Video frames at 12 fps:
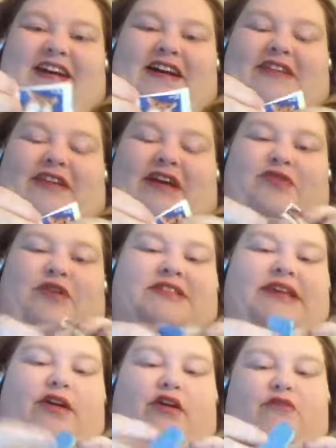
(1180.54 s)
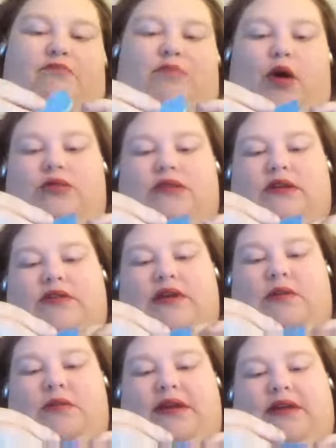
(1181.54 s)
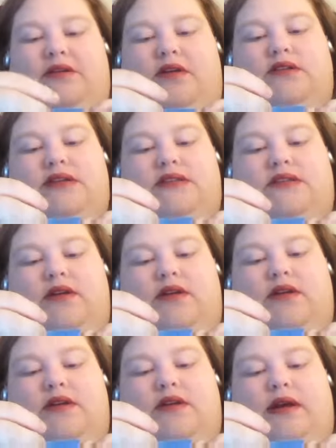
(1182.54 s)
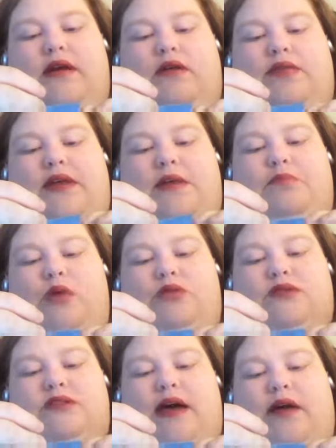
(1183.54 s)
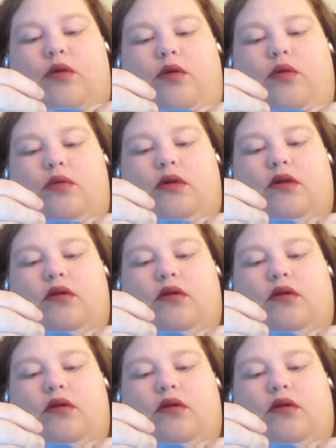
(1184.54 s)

and I thought, is that off Bolt? And then I'm like, no, because that's 98. I don't think Bolt's that old.